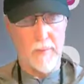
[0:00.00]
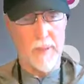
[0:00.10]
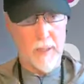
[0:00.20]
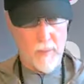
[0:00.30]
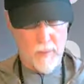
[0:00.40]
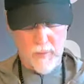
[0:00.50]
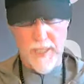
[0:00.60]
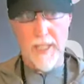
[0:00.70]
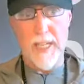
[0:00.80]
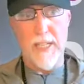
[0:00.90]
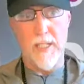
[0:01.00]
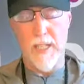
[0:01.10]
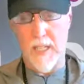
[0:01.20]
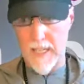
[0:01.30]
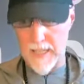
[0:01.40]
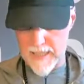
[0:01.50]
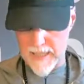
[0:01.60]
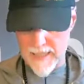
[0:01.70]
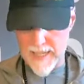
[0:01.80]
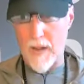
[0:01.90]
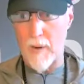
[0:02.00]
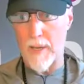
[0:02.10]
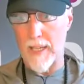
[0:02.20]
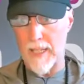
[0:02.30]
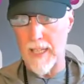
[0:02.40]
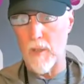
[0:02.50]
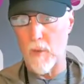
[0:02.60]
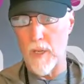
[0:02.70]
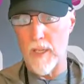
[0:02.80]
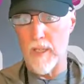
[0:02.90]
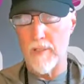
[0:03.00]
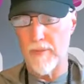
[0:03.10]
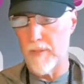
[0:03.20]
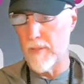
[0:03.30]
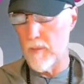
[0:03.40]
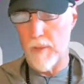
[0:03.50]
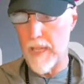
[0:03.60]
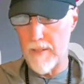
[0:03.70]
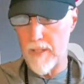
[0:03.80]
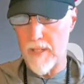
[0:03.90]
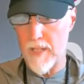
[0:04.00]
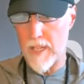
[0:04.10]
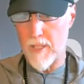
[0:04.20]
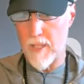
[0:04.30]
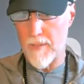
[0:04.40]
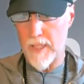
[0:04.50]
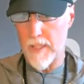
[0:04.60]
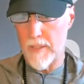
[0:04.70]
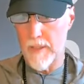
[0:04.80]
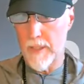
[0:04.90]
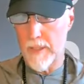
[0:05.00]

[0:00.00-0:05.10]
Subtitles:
releasing and allowing and getting rid of whatever's not serving you.